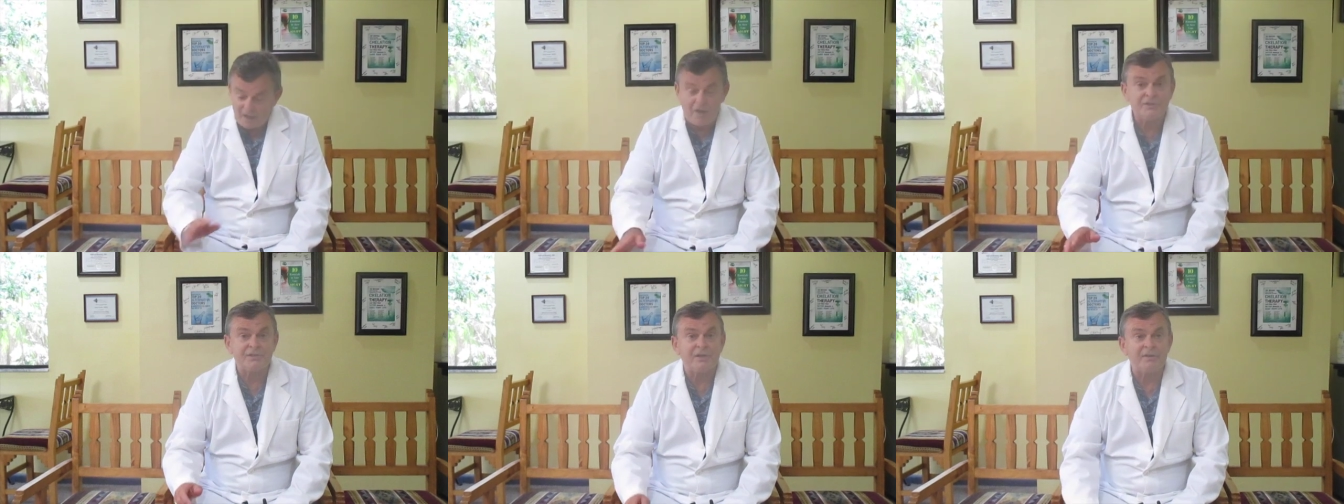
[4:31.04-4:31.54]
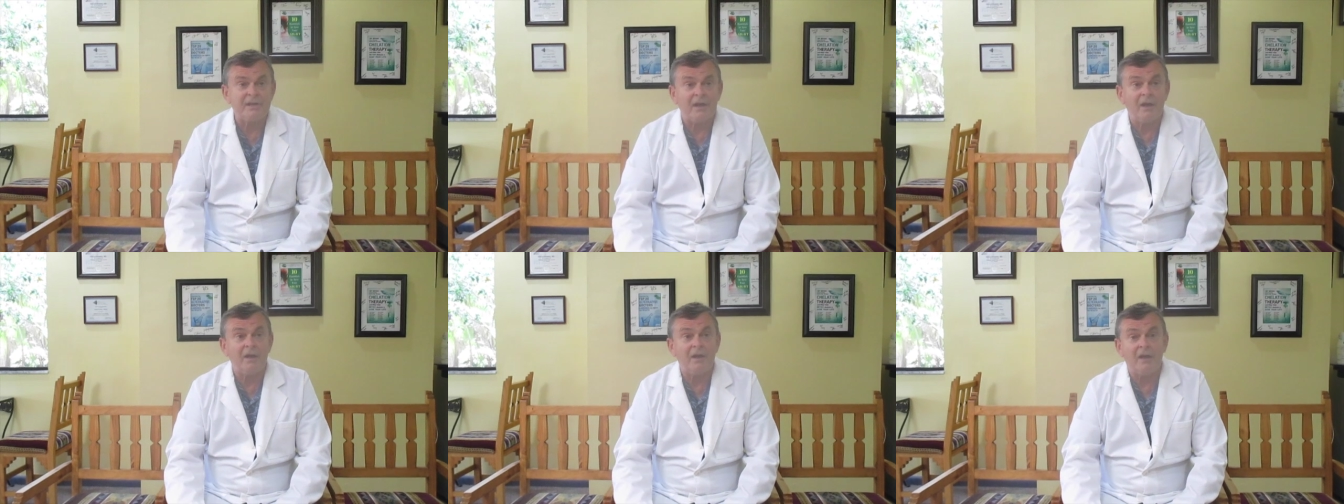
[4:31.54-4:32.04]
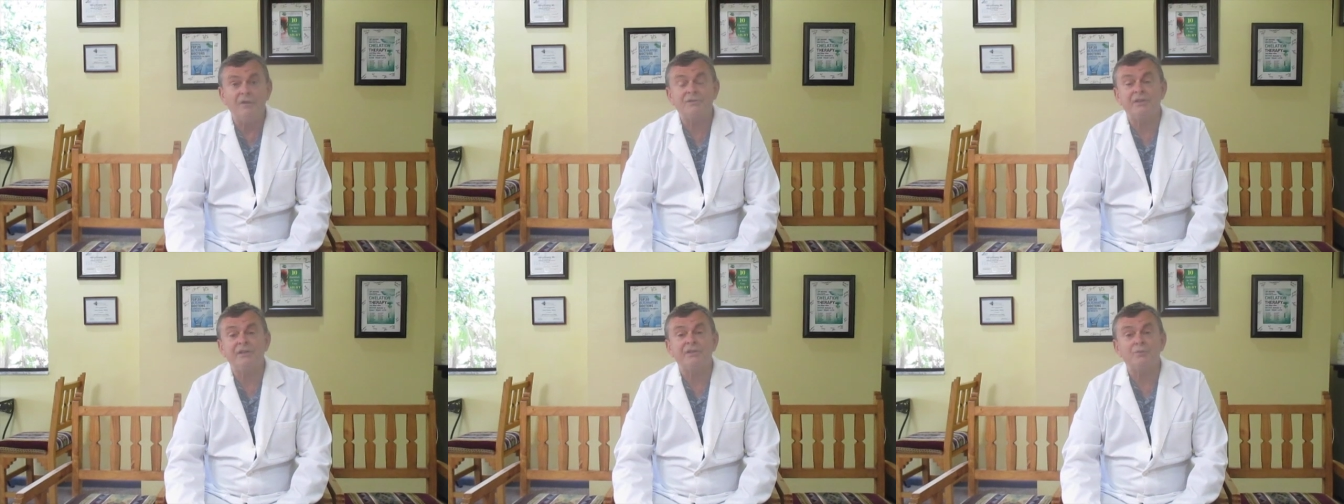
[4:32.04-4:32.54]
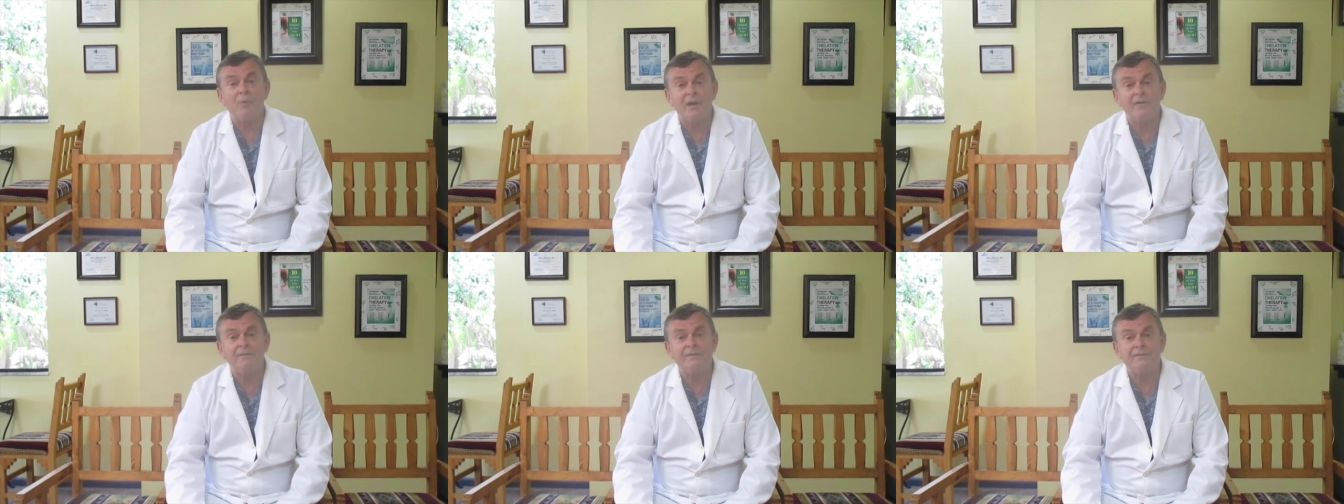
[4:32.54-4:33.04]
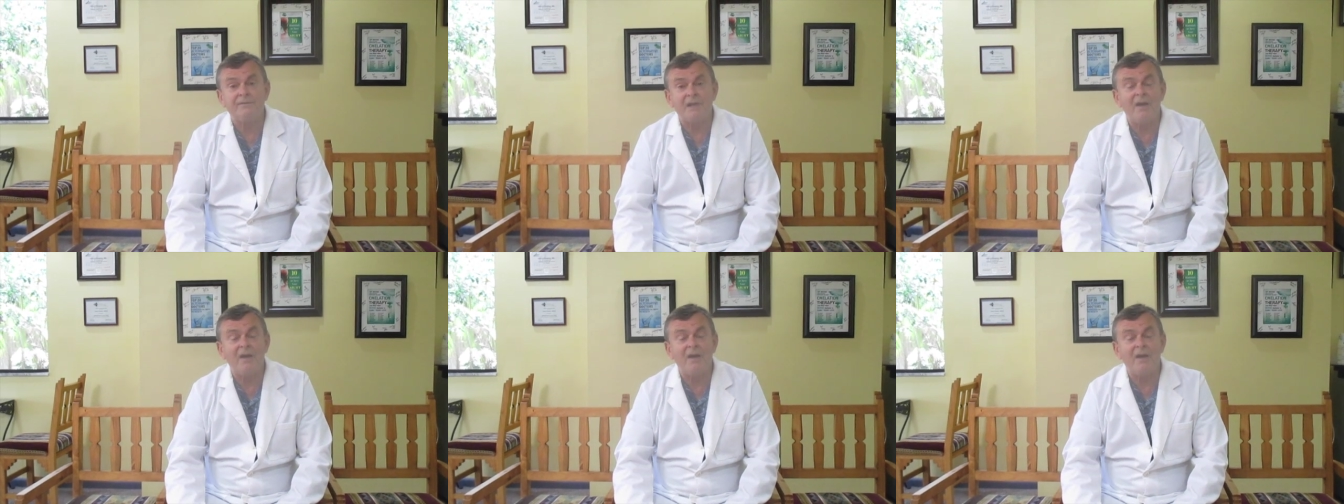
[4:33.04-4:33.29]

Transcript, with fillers: Ozone is wonderful to